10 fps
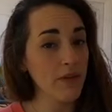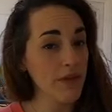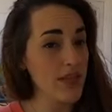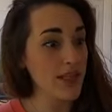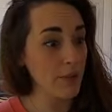for
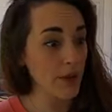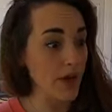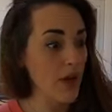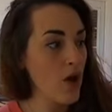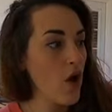the summer.
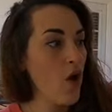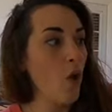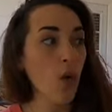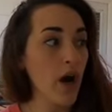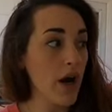
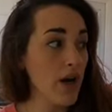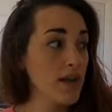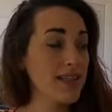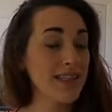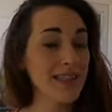Or,
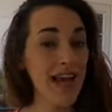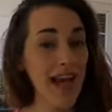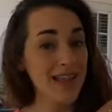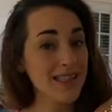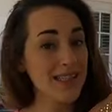since it
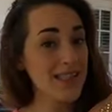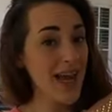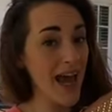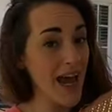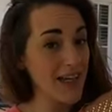has the
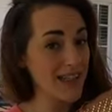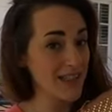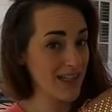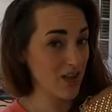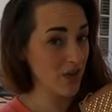tags
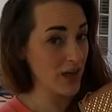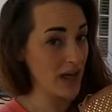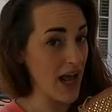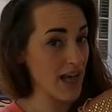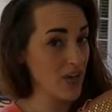still on
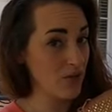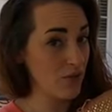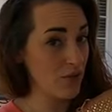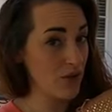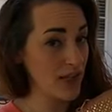it, I could
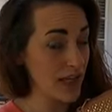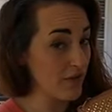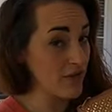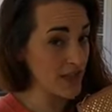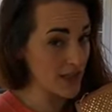
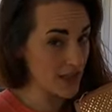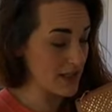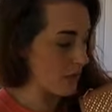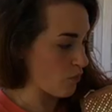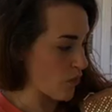gift it to
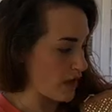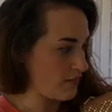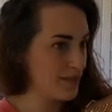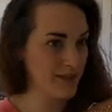someone